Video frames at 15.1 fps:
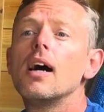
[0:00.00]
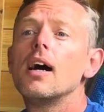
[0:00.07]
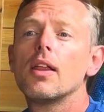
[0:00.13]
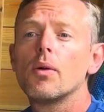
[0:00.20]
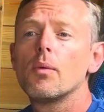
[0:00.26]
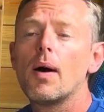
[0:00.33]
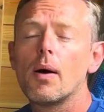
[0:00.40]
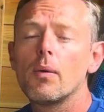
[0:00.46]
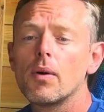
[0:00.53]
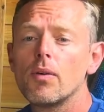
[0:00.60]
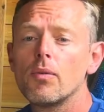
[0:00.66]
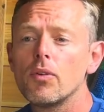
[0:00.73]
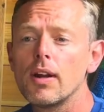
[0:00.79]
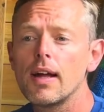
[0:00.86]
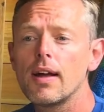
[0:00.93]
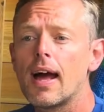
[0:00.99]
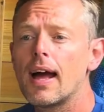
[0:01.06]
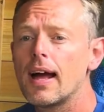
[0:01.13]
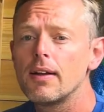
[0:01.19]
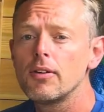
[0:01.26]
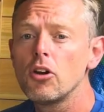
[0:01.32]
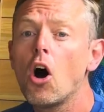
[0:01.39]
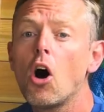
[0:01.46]
the way I want to run it uh,
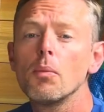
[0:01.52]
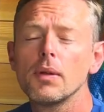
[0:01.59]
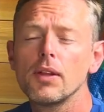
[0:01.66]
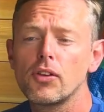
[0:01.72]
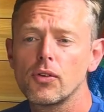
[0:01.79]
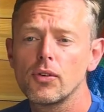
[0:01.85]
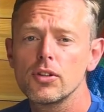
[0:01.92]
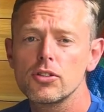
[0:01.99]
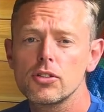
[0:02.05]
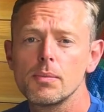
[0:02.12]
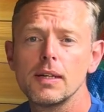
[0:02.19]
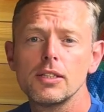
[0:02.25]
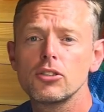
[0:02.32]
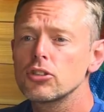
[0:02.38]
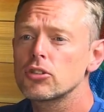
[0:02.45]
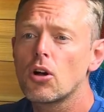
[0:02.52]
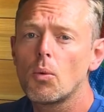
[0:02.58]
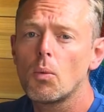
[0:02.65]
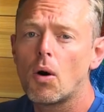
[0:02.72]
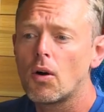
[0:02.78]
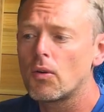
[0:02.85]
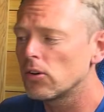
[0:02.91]
normally through the summer and just hot water